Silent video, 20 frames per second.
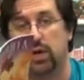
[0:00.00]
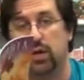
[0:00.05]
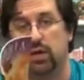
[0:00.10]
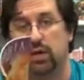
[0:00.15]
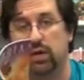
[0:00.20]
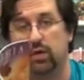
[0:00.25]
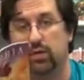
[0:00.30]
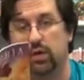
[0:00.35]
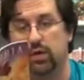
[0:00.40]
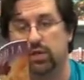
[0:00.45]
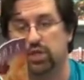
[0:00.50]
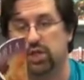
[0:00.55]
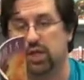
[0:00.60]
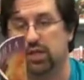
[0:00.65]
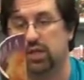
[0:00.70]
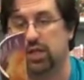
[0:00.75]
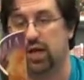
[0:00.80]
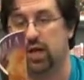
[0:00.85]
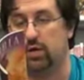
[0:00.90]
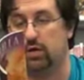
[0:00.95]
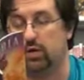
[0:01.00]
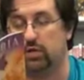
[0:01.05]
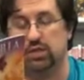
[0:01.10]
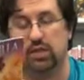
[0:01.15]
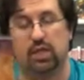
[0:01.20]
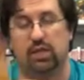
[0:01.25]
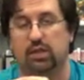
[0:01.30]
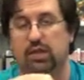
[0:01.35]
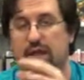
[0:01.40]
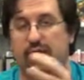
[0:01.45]
I want to check that out because
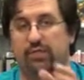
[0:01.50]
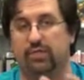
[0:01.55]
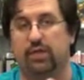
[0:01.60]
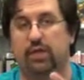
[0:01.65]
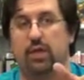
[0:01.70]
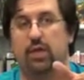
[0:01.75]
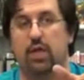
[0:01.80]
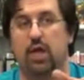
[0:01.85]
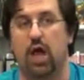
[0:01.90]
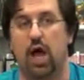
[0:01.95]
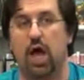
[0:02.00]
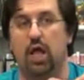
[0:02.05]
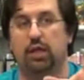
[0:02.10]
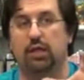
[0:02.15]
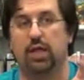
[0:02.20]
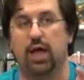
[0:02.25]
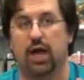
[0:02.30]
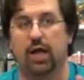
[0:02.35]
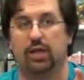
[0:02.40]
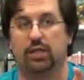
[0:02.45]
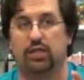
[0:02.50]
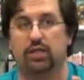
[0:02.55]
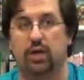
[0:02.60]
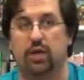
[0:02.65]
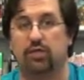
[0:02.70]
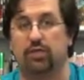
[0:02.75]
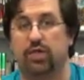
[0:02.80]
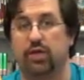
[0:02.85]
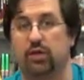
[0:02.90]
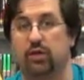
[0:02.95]
they left a lot of
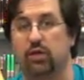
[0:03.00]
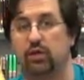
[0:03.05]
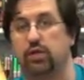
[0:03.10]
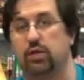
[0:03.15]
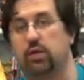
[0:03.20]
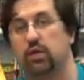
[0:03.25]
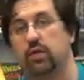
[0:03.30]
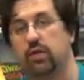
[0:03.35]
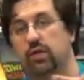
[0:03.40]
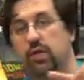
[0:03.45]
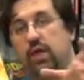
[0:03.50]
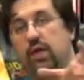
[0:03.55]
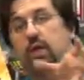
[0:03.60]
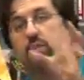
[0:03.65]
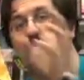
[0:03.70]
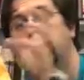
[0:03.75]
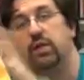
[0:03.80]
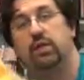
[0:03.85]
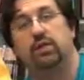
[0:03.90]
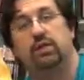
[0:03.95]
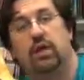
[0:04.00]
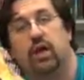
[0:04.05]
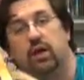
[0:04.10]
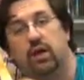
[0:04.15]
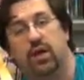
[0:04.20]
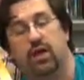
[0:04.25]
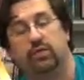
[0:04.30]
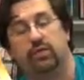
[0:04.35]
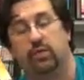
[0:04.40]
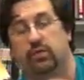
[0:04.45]
stuff that could, you know, that they could build on
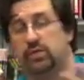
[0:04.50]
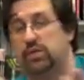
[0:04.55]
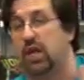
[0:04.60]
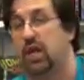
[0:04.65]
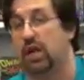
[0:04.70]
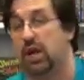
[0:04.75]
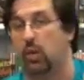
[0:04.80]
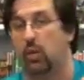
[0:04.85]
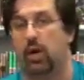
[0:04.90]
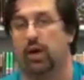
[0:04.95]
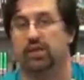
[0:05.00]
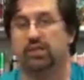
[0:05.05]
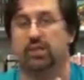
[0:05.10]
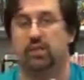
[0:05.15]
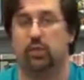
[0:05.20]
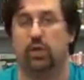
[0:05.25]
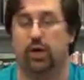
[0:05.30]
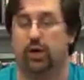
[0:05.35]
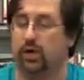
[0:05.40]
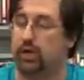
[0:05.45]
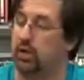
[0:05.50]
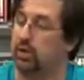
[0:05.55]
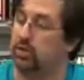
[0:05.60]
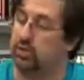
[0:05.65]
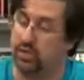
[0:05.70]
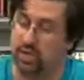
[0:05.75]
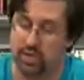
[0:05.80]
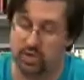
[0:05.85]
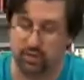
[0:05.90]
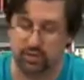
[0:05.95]
afterwards, and I want to see where it goes.
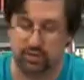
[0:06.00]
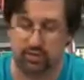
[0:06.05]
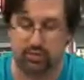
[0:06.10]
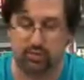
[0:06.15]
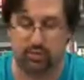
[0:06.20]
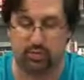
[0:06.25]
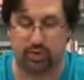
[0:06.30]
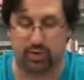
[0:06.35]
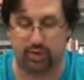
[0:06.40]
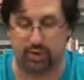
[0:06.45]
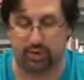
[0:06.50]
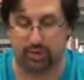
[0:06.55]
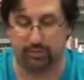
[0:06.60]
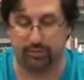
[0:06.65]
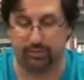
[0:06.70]
So this is pretty good.